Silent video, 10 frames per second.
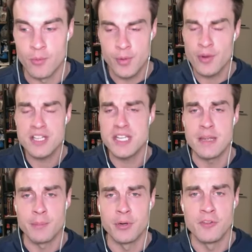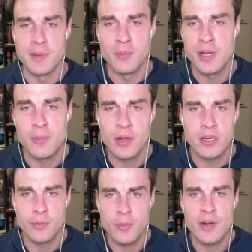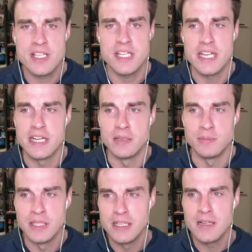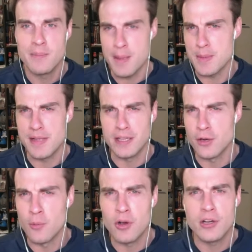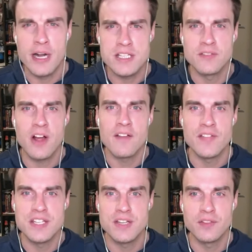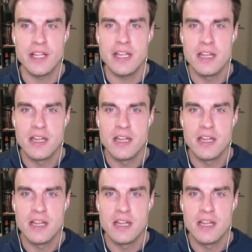We want to see improvement when you want, we want to see him maybe be a little more aggressive offensively